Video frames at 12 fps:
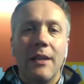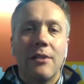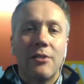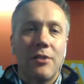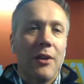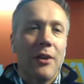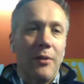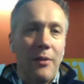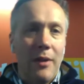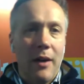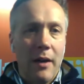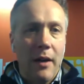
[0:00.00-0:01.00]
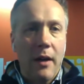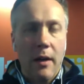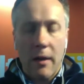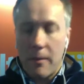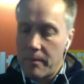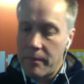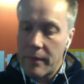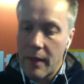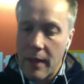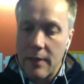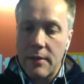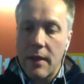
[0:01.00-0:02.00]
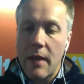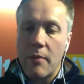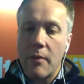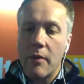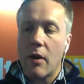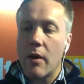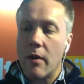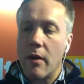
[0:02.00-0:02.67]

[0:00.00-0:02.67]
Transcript: So let's say we've got